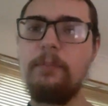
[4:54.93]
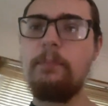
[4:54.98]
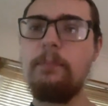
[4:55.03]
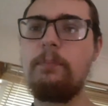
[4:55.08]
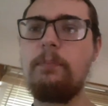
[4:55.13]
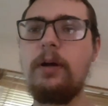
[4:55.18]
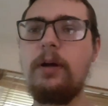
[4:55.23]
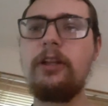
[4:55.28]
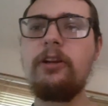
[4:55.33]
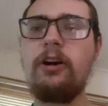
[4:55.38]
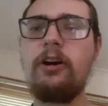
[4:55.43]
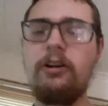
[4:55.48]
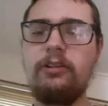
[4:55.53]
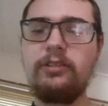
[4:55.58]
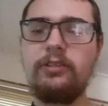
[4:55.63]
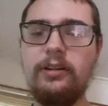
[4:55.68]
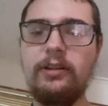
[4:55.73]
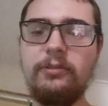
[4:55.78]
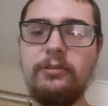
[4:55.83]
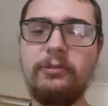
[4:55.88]
but no,
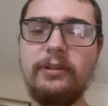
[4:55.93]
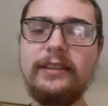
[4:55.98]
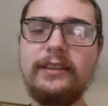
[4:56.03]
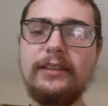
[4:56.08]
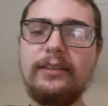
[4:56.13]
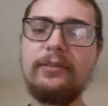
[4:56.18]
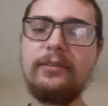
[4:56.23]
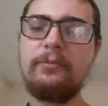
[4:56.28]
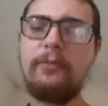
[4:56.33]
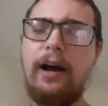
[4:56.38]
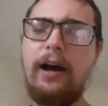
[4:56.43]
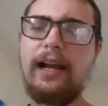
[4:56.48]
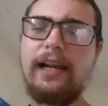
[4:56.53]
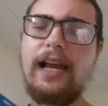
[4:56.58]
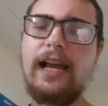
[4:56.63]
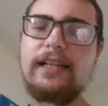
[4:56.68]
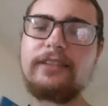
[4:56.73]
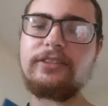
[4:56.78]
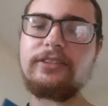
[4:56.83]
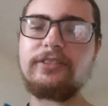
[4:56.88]
the reason why
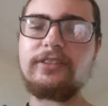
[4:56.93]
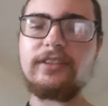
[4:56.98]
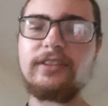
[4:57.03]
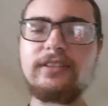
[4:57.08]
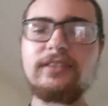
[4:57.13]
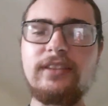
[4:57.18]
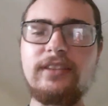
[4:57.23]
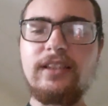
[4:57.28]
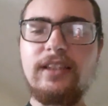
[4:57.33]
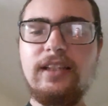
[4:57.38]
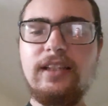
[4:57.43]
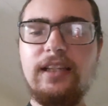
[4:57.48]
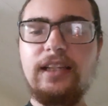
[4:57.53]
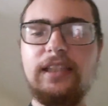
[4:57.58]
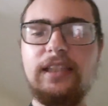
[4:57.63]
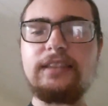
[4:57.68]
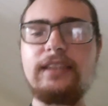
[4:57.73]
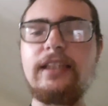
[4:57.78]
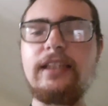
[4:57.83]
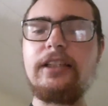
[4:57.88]
Exorcist
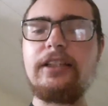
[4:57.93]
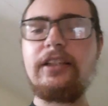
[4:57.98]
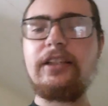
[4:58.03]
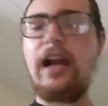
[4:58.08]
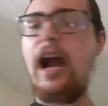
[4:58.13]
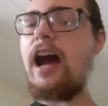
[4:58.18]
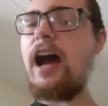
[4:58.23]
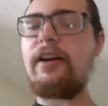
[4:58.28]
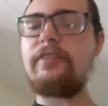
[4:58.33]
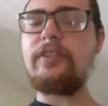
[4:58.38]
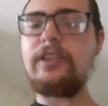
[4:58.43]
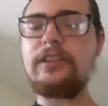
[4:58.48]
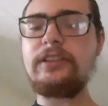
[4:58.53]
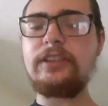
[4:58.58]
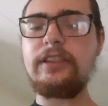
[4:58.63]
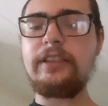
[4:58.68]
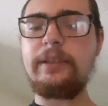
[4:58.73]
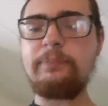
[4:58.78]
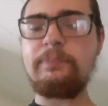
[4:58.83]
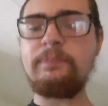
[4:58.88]
is here,
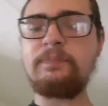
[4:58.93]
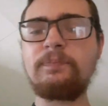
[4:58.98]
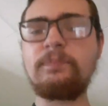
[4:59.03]
obviously,